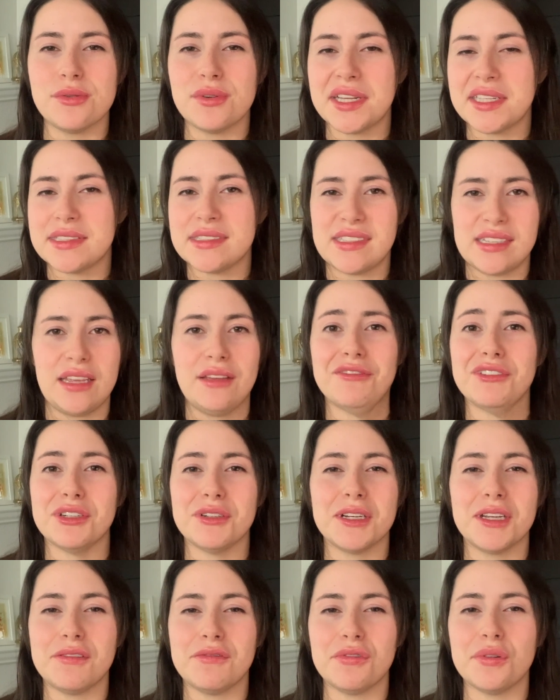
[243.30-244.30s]
and save your
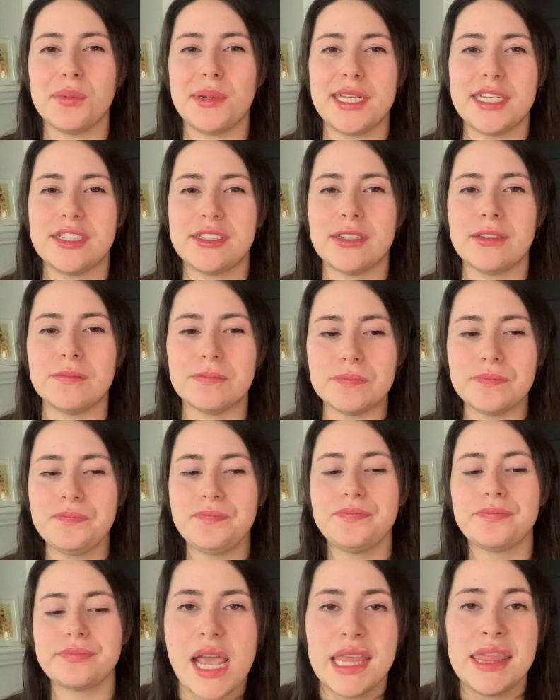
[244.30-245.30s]
information.
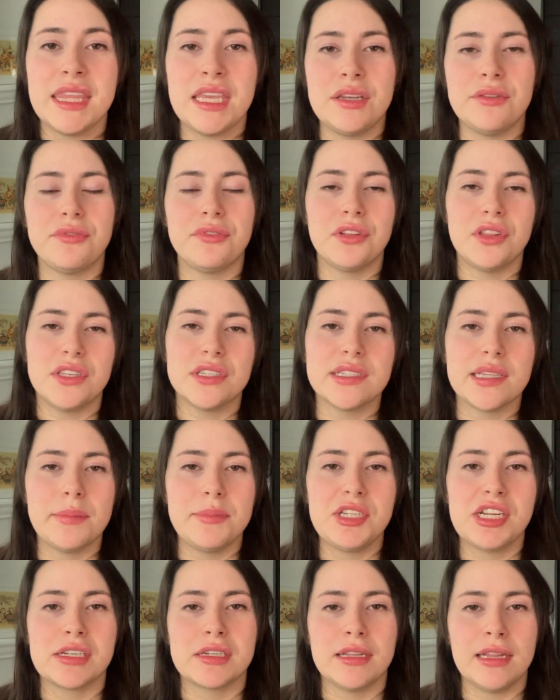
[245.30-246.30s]
And then for the
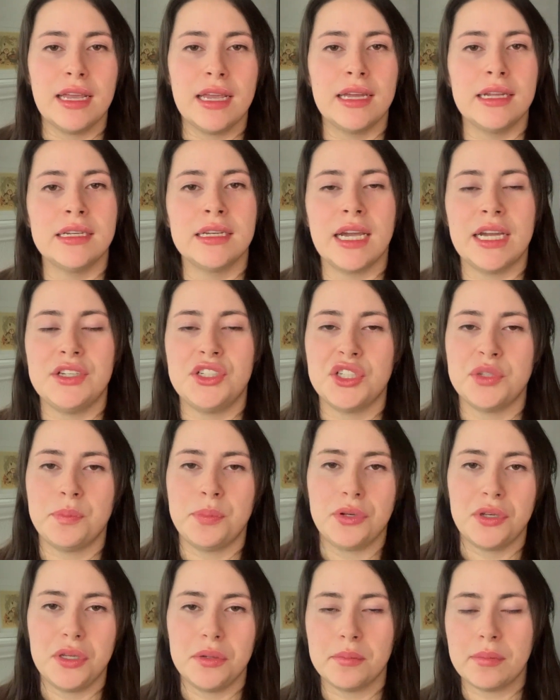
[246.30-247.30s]
subject line, I just
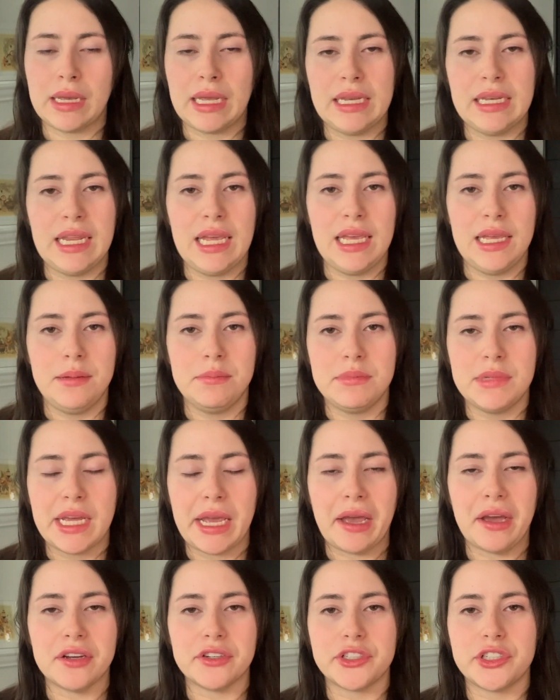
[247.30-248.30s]
put my name
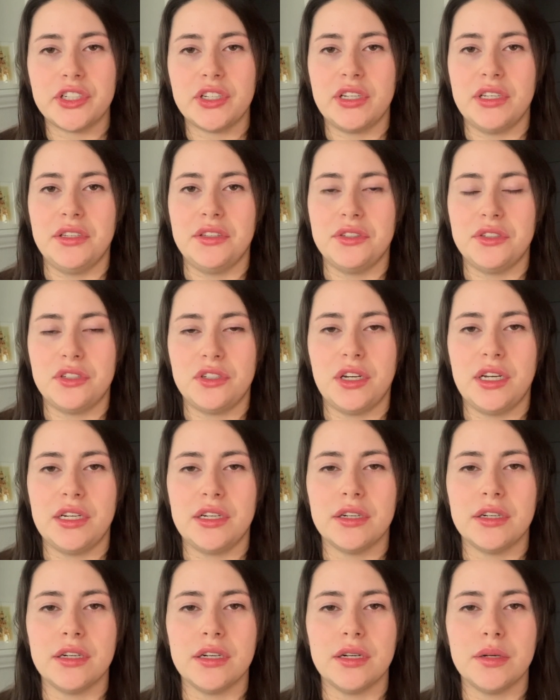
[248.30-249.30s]

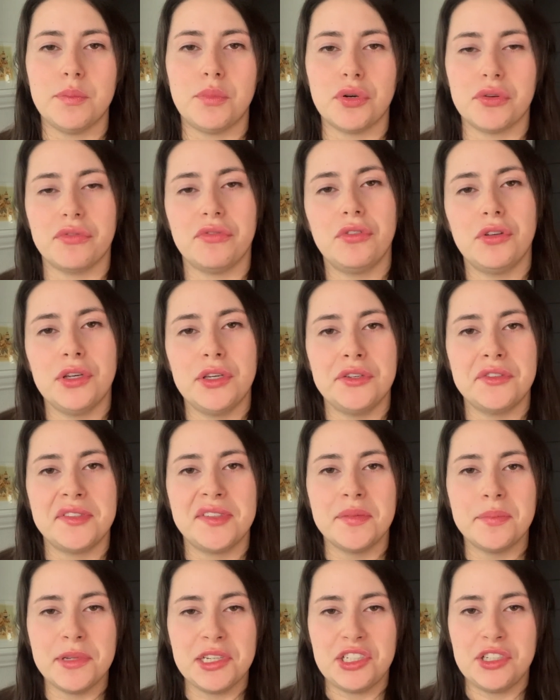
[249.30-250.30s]
illustrator portfolio
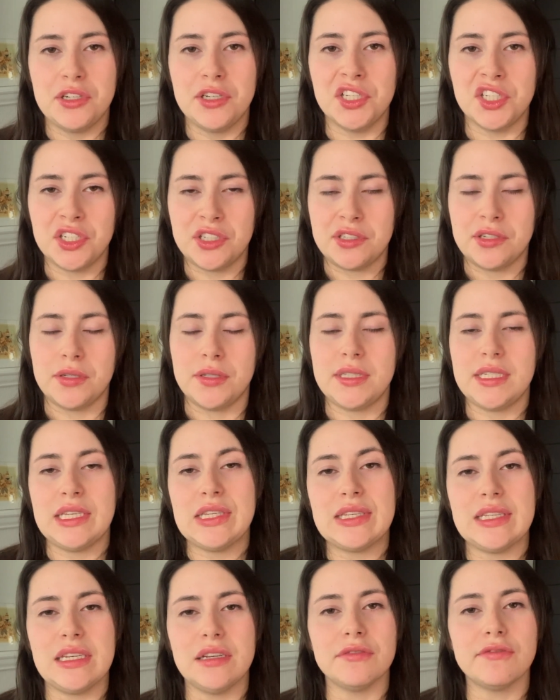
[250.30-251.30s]
submission, just so it's
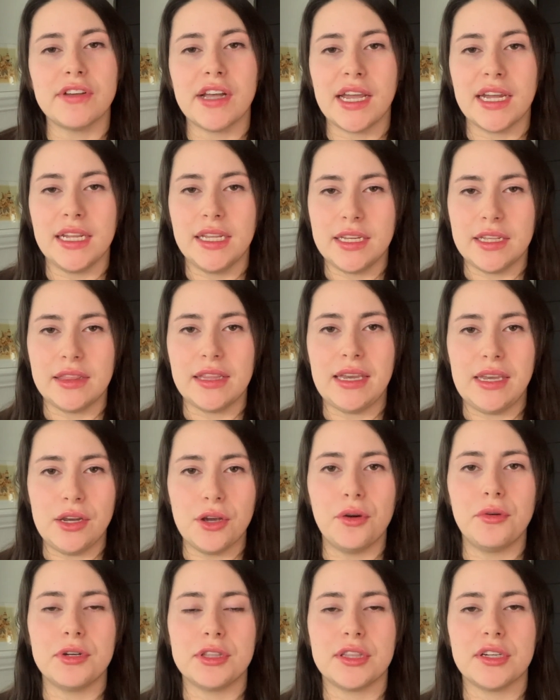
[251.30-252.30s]
easy to find and they
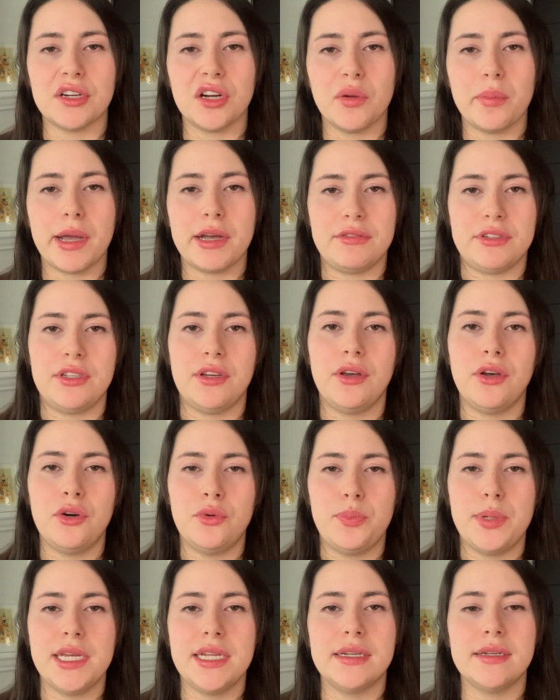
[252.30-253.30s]
know what they're about to
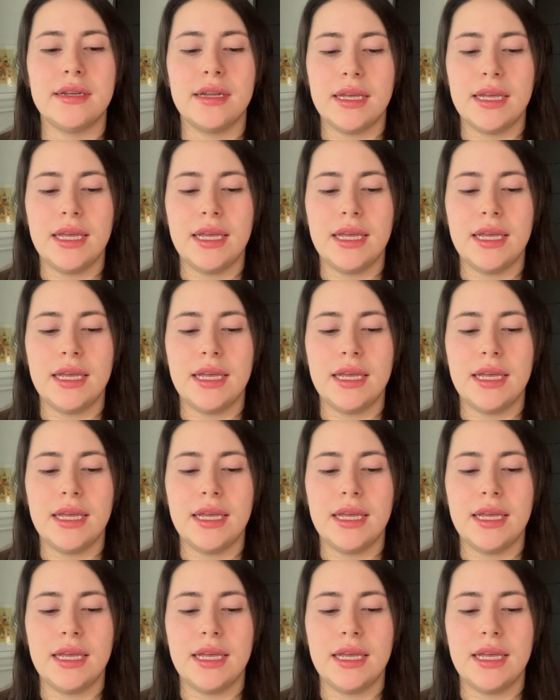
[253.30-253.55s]
open.